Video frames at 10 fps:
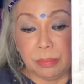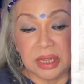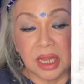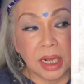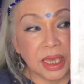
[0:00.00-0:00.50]

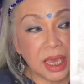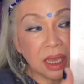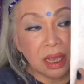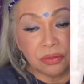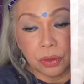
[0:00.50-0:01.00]

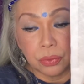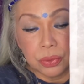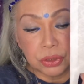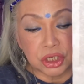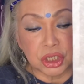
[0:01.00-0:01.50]
plugging the
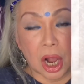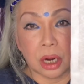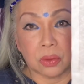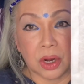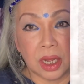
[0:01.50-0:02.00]
root
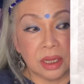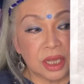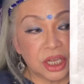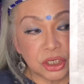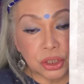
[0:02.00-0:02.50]
chakra
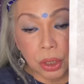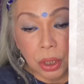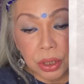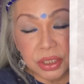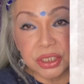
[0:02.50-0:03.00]
to
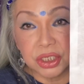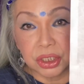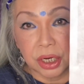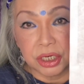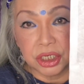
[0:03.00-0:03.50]
earth
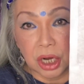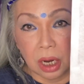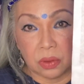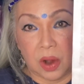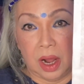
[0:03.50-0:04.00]
star
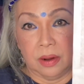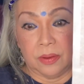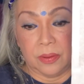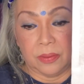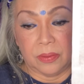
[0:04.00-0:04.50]
chakra,
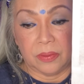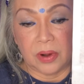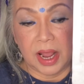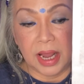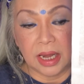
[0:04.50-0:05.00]

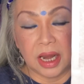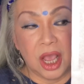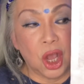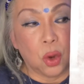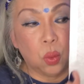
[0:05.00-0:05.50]
right?
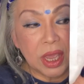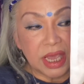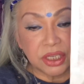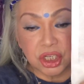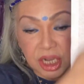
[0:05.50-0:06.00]

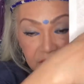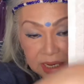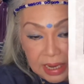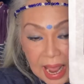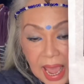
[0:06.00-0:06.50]
which
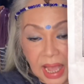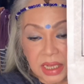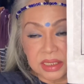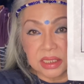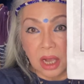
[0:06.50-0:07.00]
connects